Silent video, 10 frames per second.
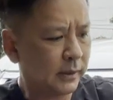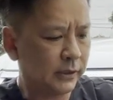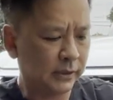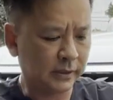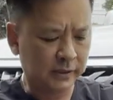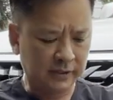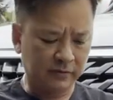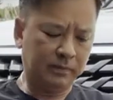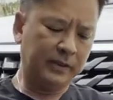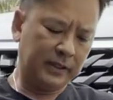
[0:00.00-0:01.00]
son
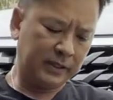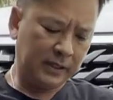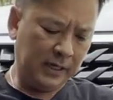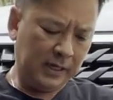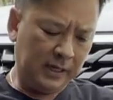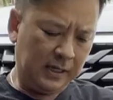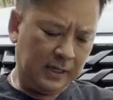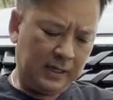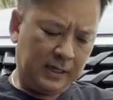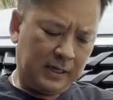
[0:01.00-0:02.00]
of a bitch,
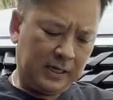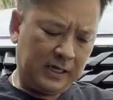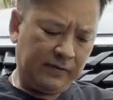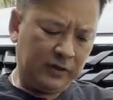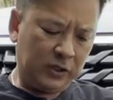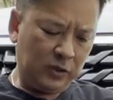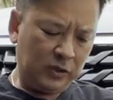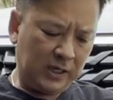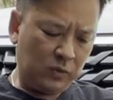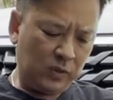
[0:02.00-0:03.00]
I never
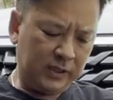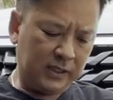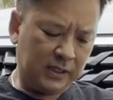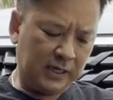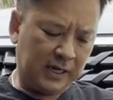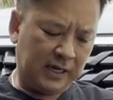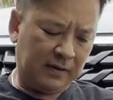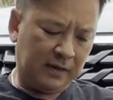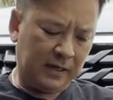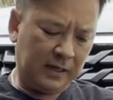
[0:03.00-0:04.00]
told you I wasn't
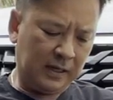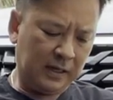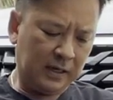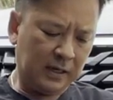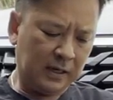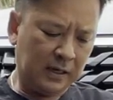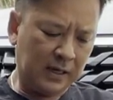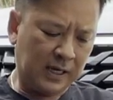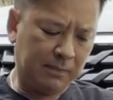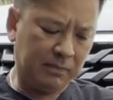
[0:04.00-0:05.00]
a
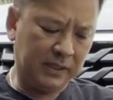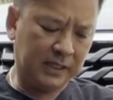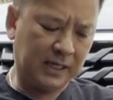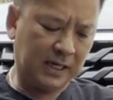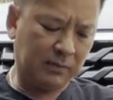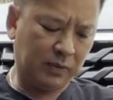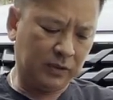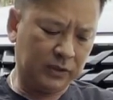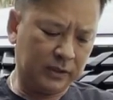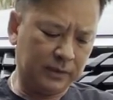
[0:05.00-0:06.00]
not busy kind of
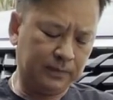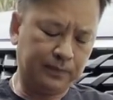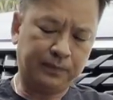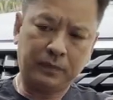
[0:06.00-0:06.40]
person.